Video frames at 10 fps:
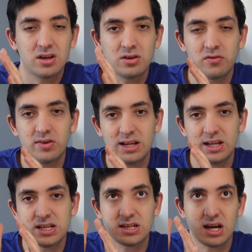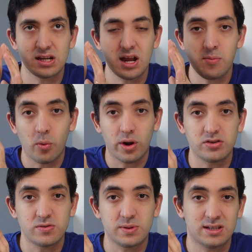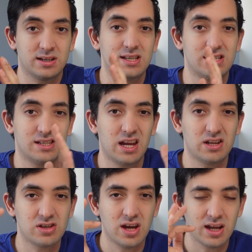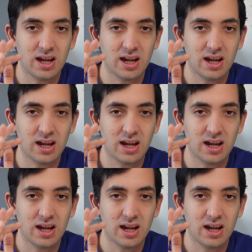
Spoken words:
You don't really need to tighten up 100% at this stage.